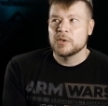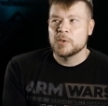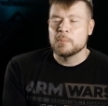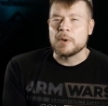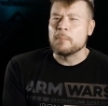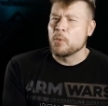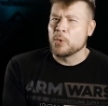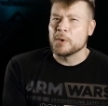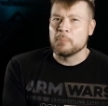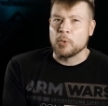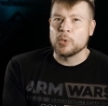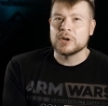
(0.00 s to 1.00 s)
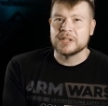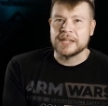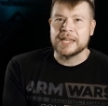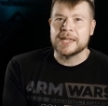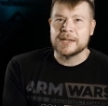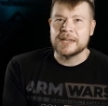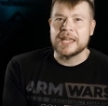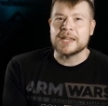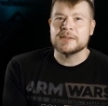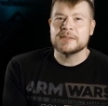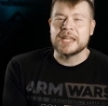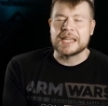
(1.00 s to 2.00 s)
But more importantly,
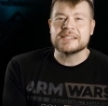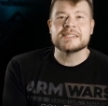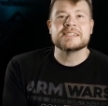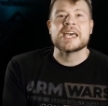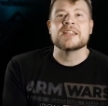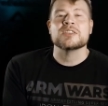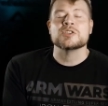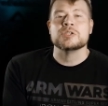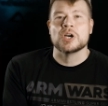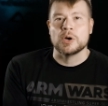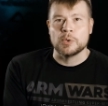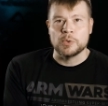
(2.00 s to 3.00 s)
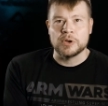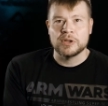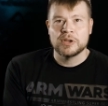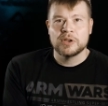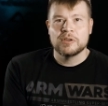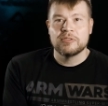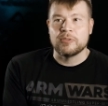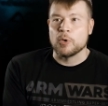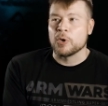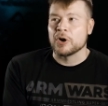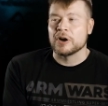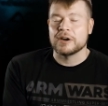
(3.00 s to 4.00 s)
it set the tone
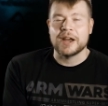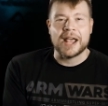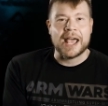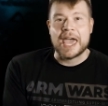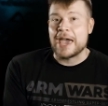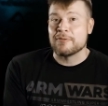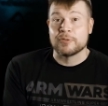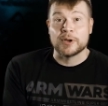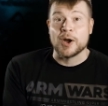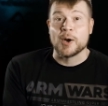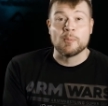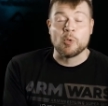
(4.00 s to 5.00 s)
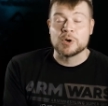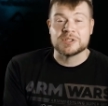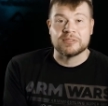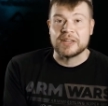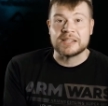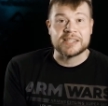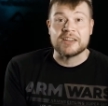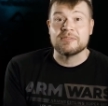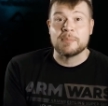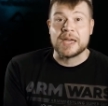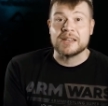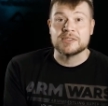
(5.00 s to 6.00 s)
for every Arm Wars event I've
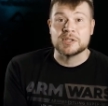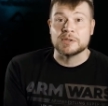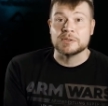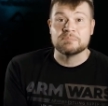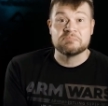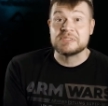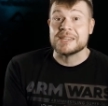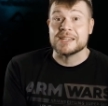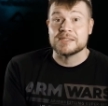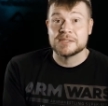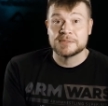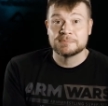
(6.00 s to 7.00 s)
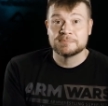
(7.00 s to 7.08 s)
been to since.